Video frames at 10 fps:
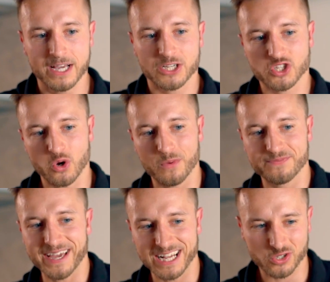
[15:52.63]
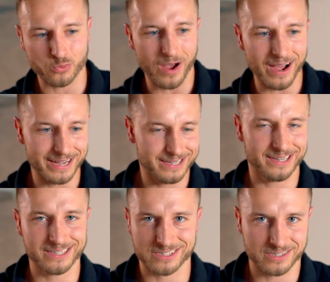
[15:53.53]
So that's why
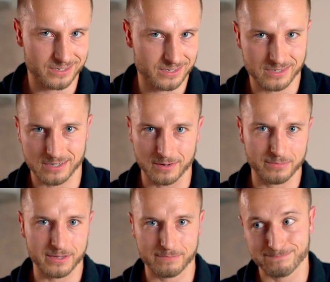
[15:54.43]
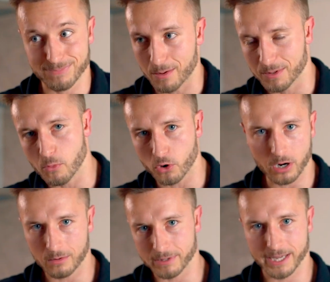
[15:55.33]
it's just going to be probably more
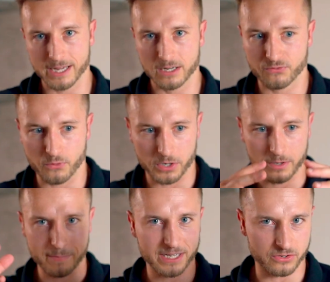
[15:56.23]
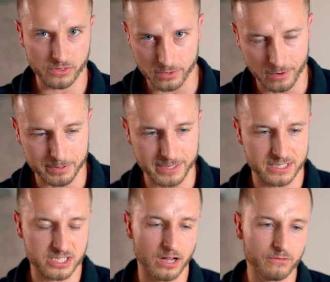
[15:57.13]
complicated for the mesotherapy
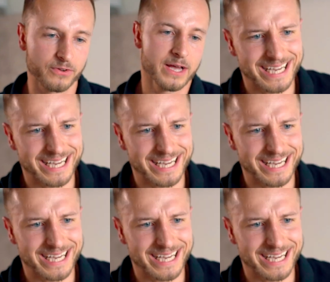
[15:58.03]
itself.